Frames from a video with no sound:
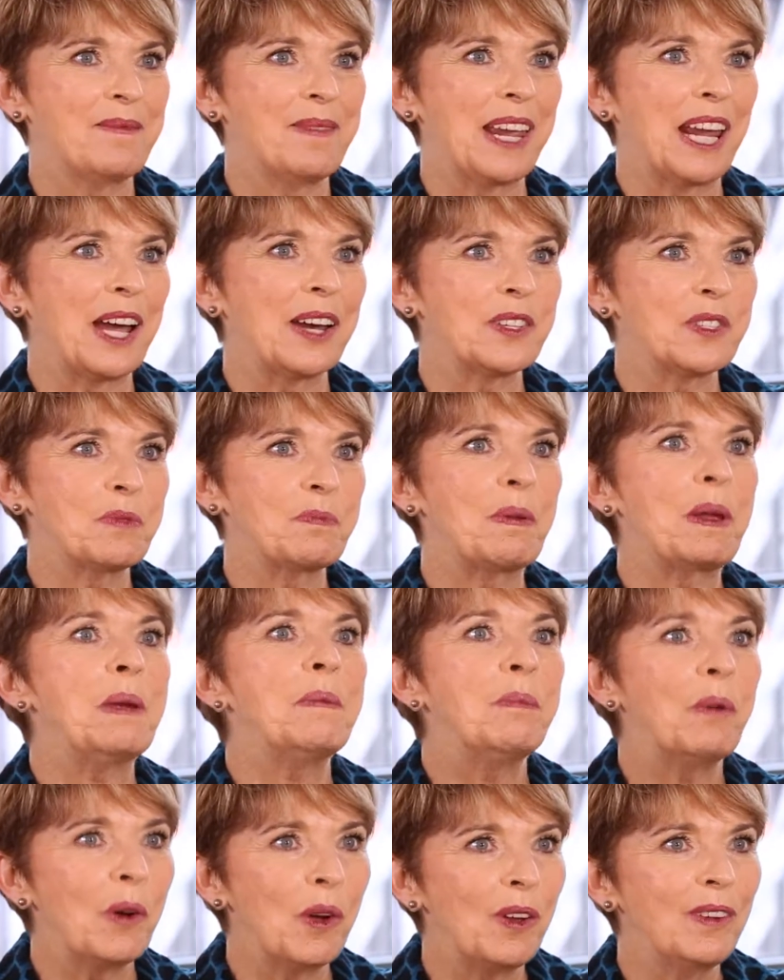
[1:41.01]
Because
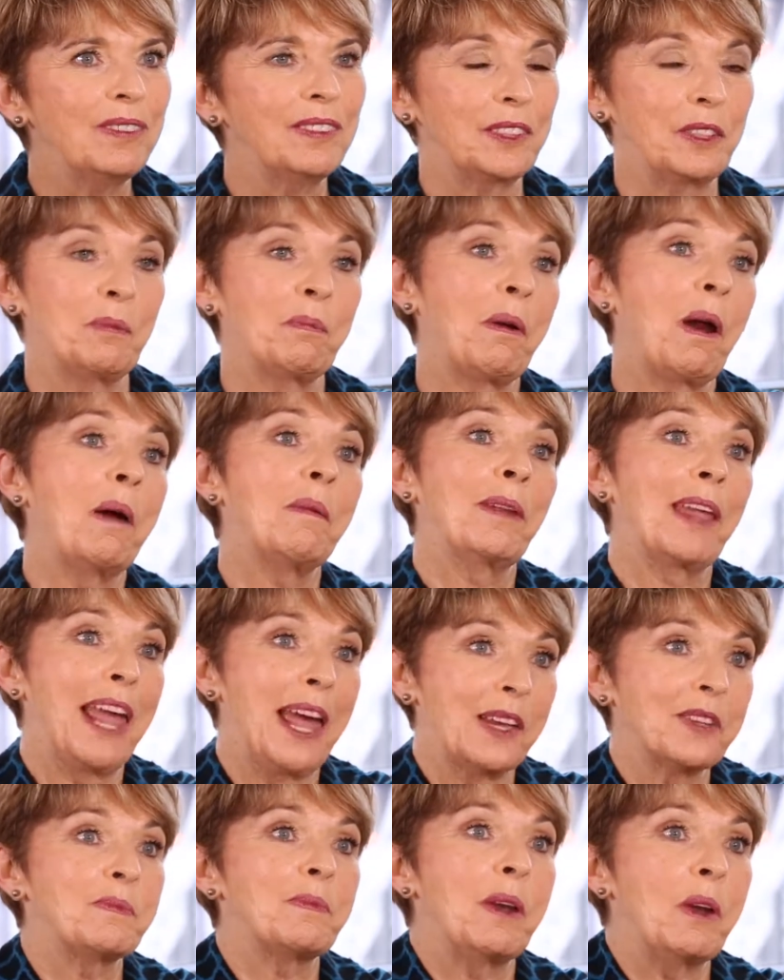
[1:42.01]
people probably
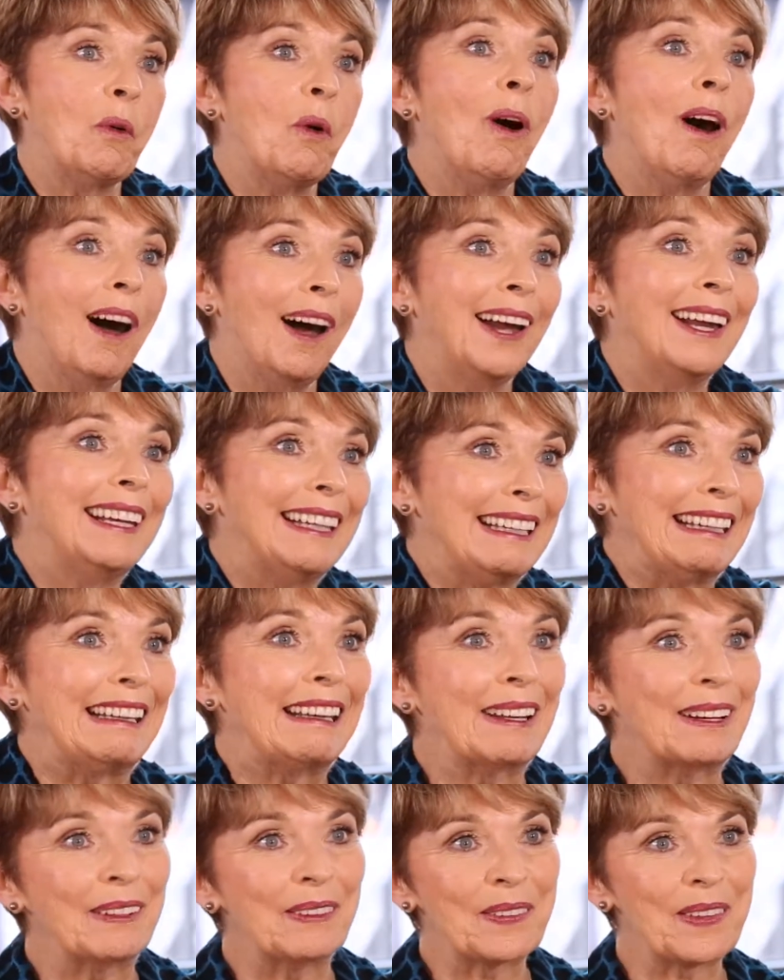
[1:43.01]
ask me why,
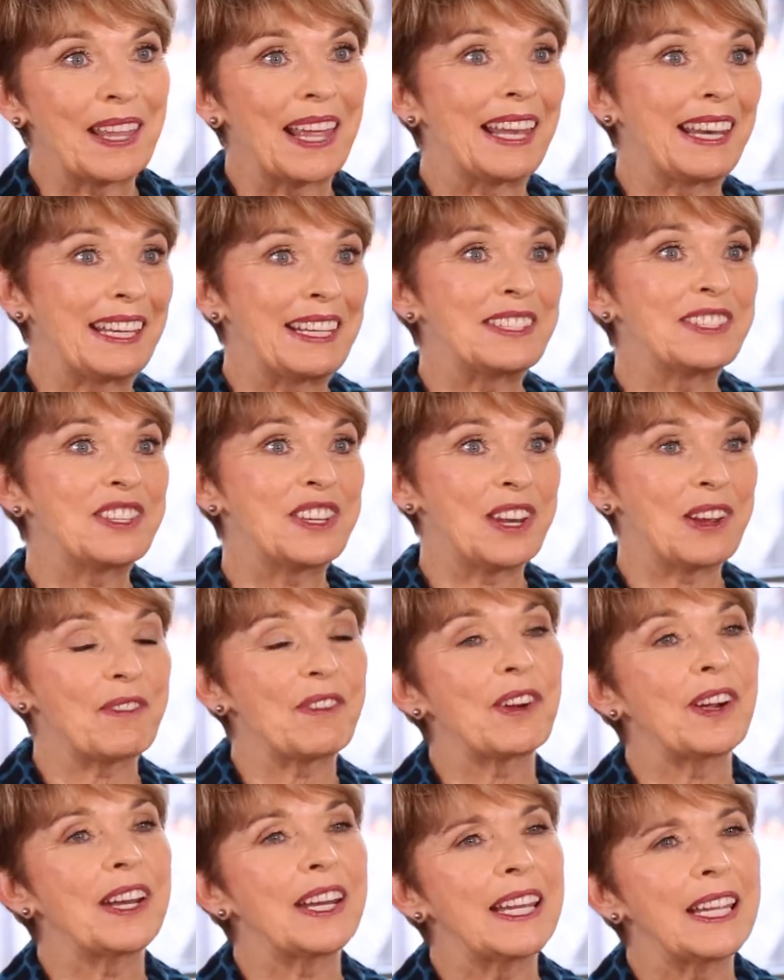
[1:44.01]
that is
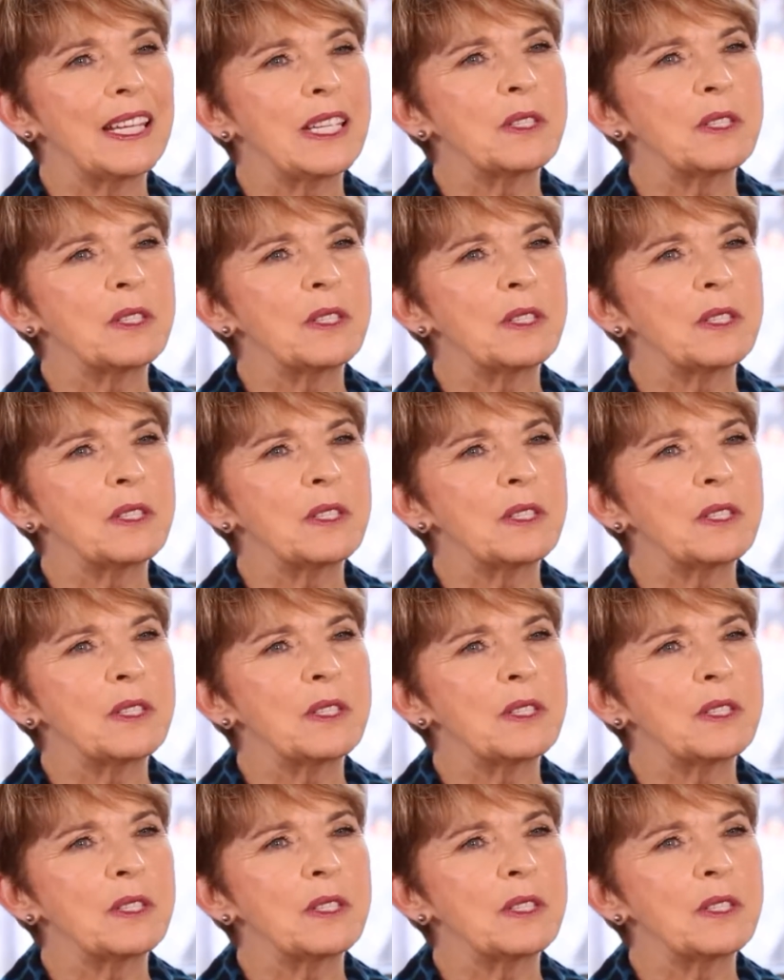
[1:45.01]
different.